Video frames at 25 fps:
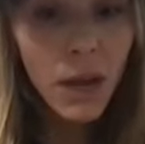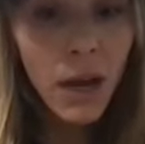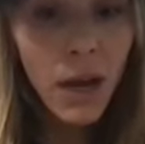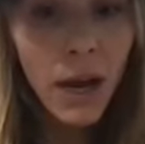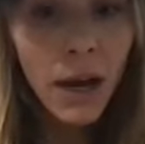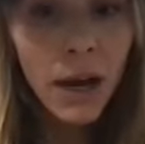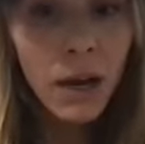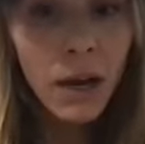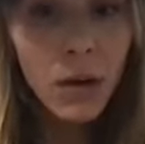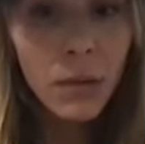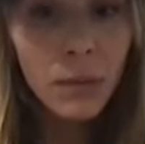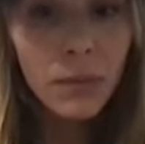
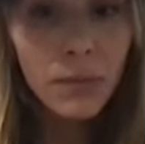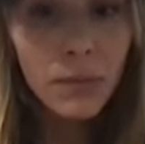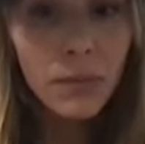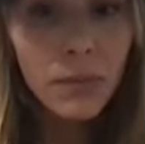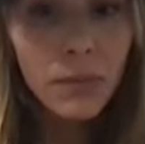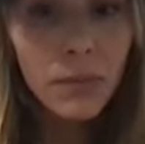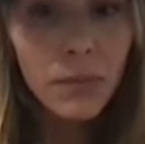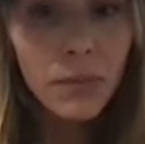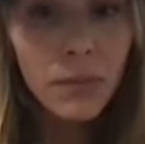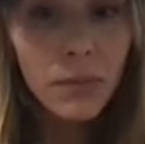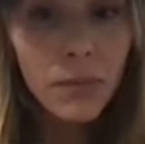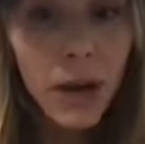
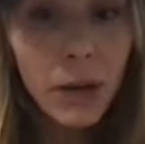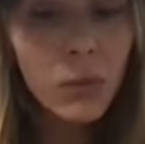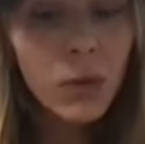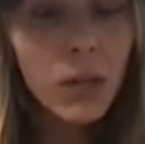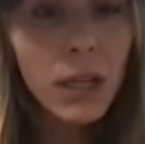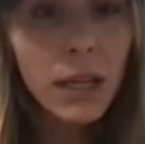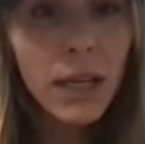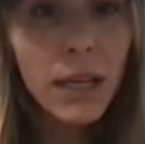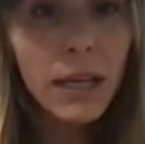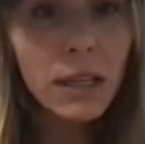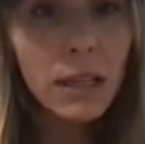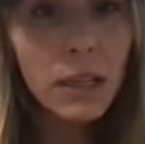I
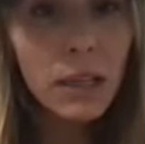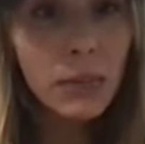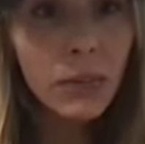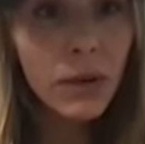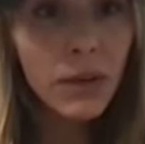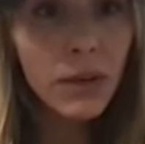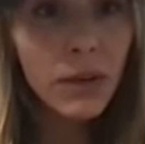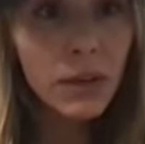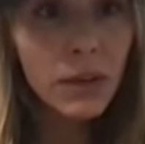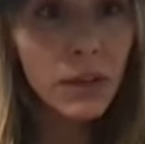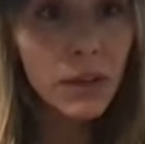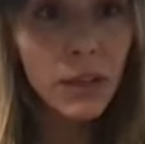really like
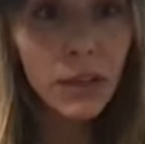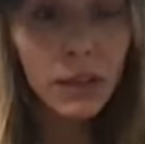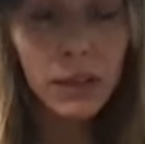them.